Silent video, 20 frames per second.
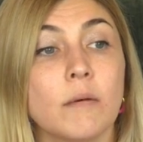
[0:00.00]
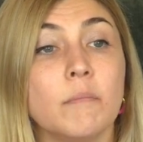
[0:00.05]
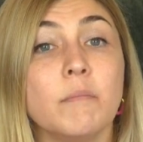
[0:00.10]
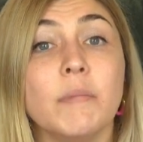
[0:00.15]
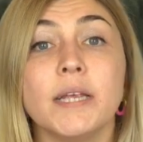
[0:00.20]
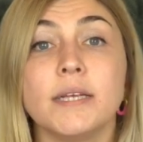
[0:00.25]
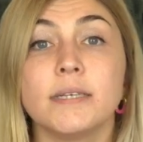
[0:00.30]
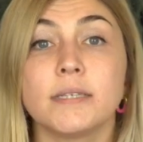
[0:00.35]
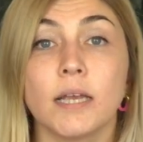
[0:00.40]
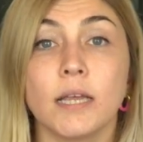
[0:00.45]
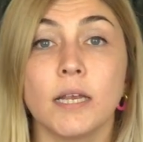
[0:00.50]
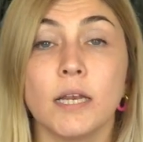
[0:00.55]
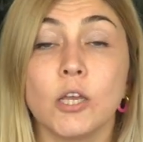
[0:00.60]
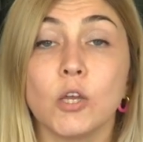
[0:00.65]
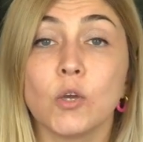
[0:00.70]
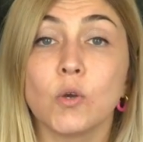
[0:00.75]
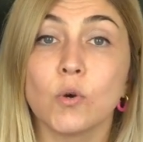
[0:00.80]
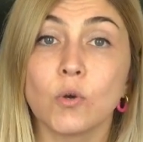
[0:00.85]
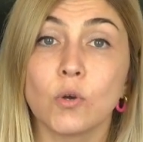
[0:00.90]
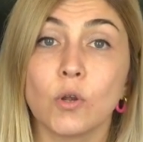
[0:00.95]

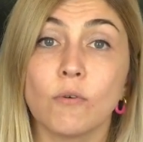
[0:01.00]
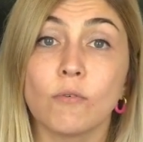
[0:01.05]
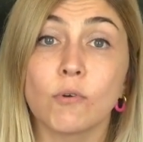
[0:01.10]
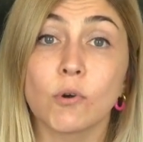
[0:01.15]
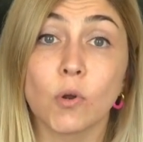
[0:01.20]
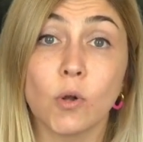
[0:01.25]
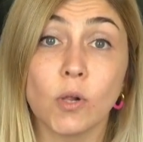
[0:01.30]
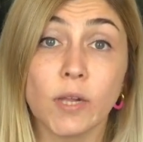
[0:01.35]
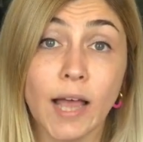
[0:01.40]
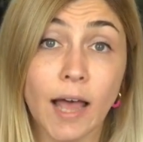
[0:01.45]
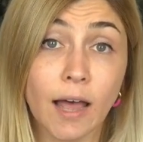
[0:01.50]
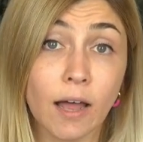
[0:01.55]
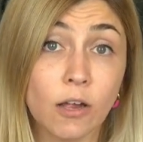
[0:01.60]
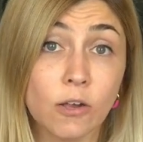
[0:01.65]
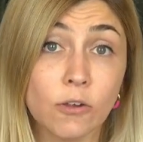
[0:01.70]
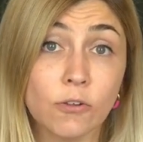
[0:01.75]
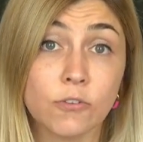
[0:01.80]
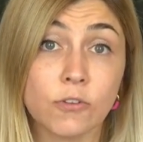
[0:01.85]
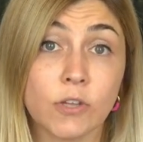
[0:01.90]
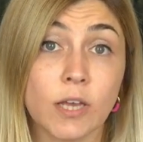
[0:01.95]
maintaining good overall
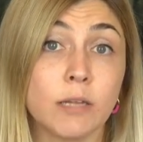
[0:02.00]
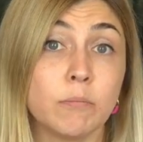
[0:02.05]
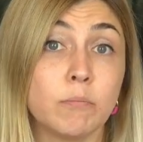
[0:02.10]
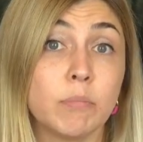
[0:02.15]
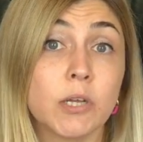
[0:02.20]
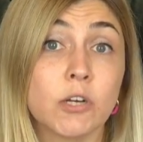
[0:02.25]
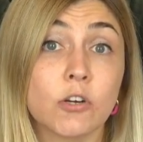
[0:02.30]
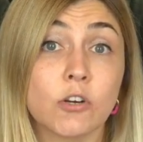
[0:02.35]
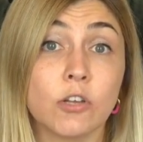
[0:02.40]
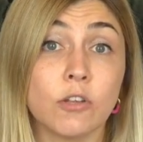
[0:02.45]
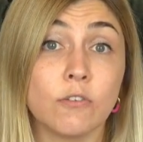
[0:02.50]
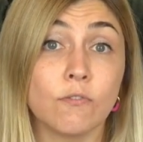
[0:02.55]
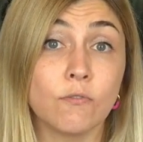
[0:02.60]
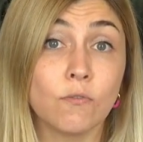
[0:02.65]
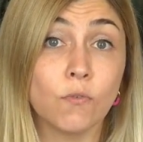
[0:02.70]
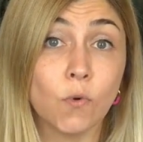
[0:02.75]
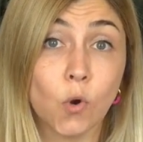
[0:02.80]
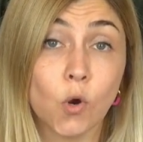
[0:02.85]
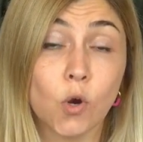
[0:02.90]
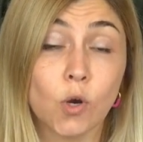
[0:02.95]
health and better
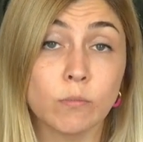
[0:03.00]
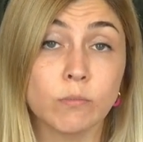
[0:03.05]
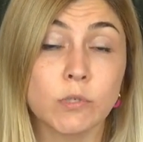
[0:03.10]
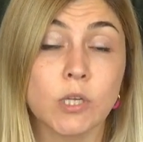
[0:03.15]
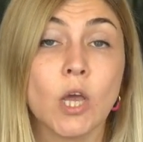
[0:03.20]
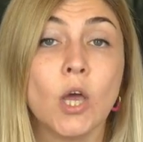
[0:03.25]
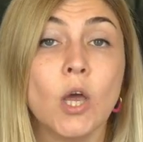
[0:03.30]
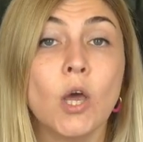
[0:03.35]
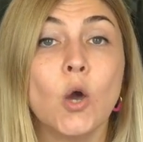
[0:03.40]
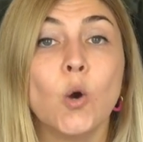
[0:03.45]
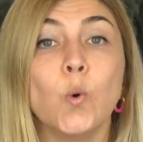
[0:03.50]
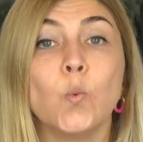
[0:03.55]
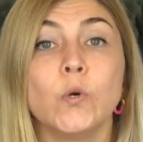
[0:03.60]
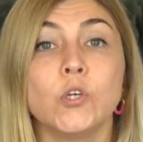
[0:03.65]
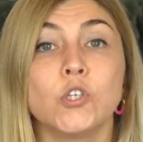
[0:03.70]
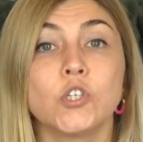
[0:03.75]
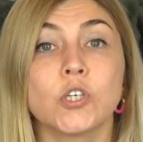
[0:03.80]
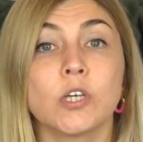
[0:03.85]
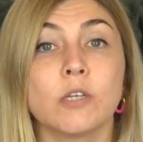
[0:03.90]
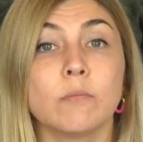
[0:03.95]
informed,
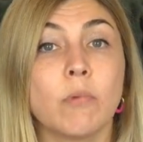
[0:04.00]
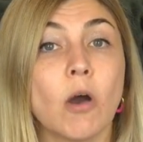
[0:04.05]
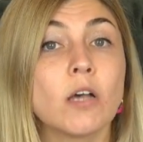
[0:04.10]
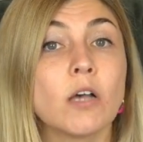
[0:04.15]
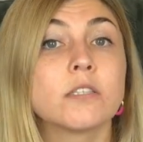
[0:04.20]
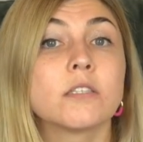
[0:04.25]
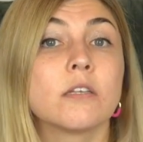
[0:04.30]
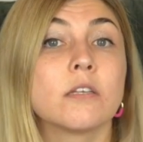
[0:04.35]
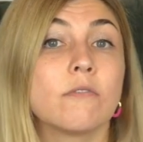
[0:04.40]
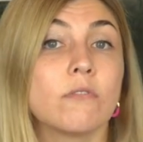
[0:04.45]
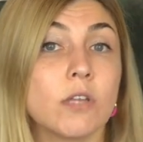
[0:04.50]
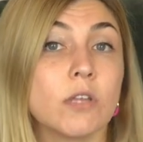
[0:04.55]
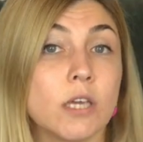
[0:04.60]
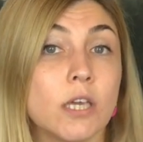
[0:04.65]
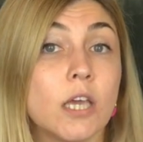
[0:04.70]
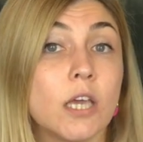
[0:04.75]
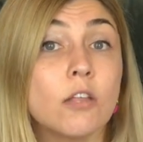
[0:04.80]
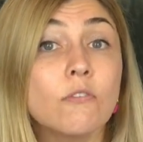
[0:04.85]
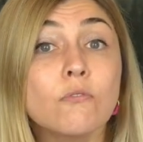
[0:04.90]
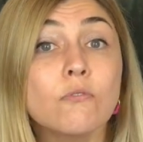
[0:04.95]
which can
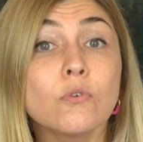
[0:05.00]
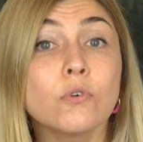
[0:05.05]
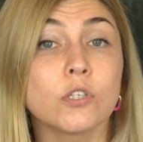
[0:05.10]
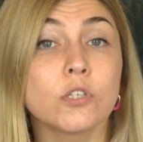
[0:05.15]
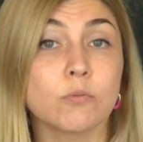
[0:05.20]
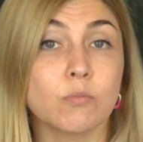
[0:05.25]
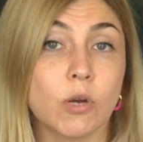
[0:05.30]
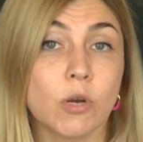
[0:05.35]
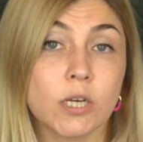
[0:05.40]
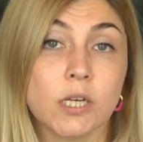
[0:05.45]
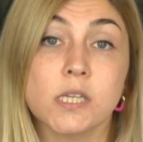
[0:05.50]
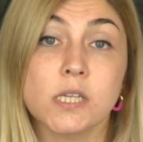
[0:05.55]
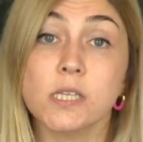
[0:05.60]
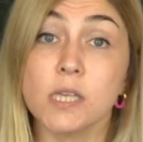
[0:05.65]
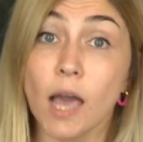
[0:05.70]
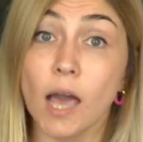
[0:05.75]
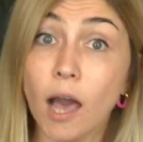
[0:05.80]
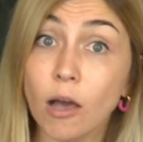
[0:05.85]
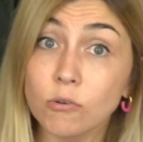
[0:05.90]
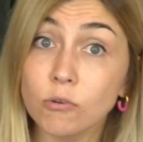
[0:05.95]
positively influence
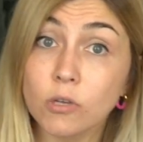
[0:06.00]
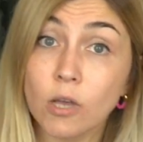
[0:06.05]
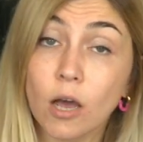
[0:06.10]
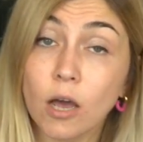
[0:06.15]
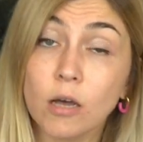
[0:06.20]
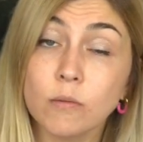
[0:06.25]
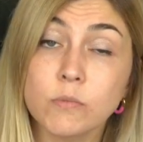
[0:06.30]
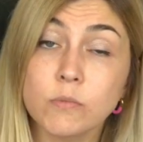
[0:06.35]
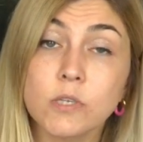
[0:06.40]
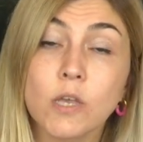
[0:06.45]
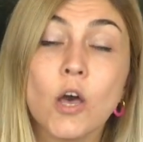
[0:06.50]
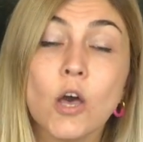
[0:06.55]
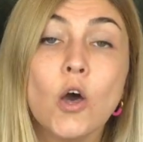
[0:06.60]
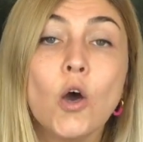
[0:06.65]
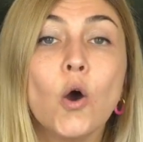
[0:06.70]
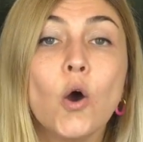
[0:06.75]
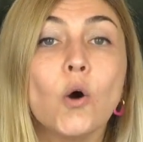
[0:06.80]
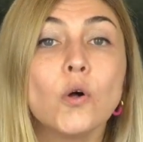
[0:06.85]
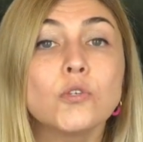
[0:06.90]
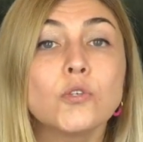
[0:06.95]
pregnancy outcomes.
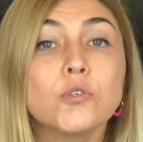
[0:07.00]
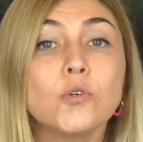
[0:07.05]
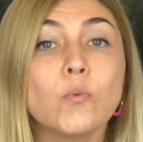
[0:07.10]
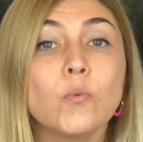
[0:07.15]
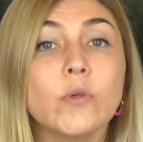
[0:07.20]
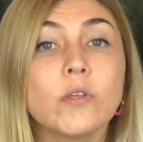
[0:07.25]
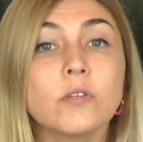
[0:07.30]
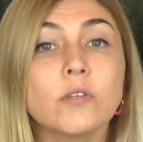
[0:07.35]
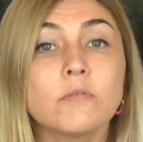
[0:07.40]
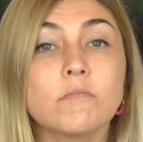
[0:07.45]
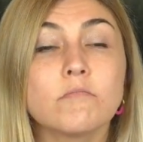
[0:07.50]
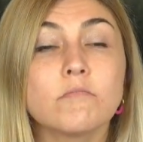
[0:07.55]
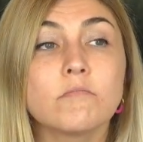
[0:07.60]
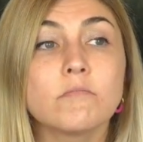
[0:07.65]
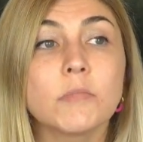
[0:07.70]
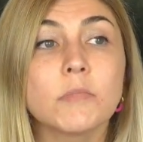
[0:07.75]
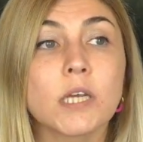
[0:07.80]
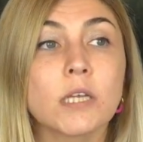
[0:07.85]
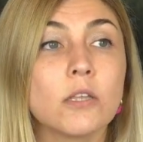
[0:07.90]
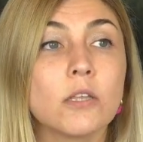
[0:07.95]
Also, with
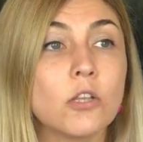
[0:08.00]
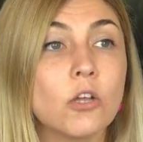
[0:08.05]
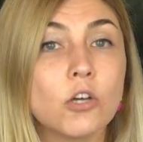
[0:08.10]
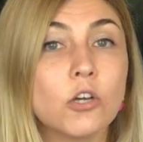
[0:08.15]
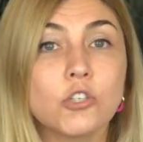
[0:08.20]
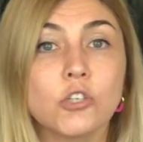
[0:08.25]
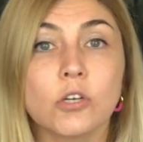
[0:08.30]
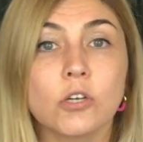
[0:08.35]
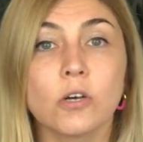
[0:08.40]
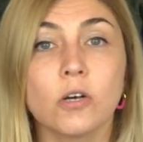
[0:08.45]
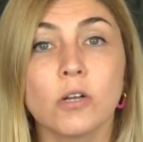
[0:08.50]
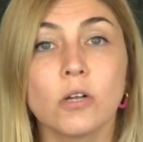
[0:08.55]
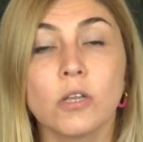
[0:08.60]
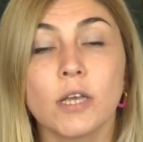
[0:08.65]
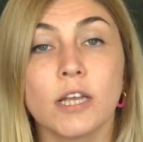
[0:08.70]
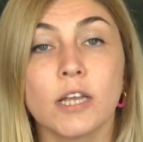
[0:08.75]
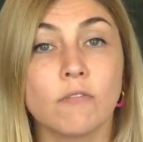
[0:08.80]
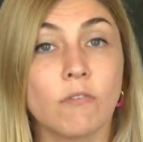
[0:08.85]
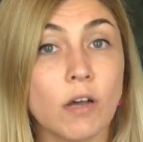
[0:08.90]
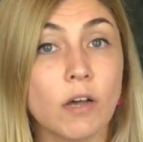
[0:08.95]
technological
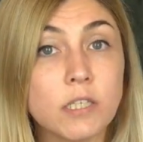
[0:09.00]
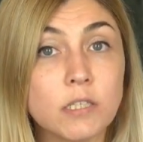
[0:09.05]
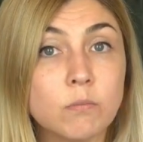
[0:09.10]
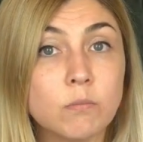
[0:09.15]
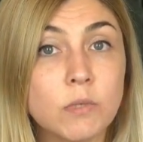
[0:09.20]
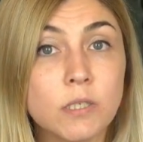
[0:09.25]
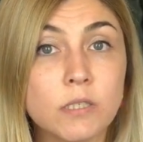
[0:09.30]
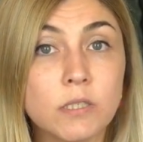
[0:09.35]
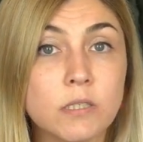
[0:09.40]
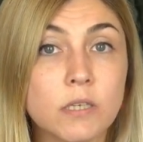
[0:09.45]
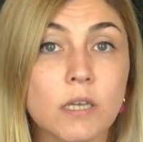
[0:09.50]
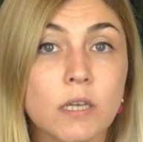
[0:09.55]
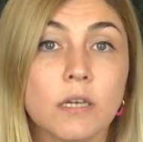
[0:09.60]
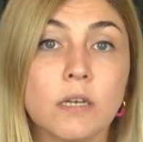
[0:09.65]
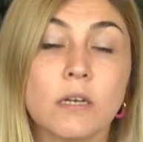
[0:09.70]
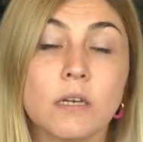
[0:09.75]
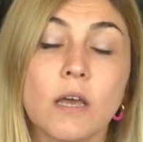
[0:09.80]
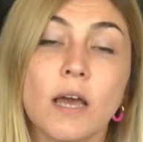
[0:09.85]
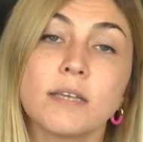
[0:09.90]
advancements in